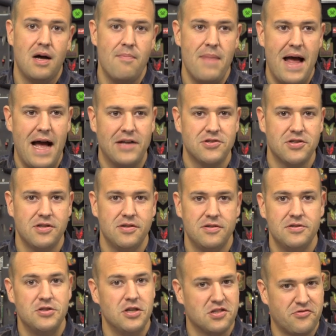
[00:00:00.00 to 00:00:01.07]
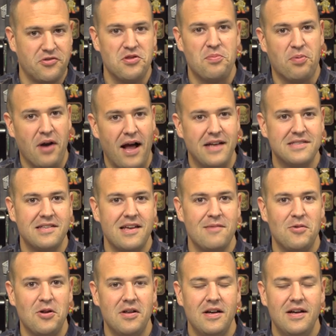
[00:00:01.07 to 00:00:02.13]
a match just for the prize
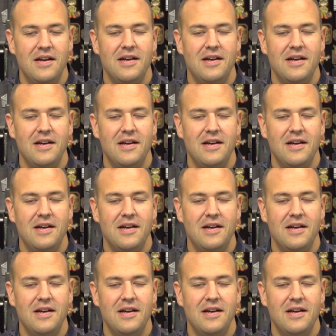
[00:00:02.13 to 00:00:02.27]
table.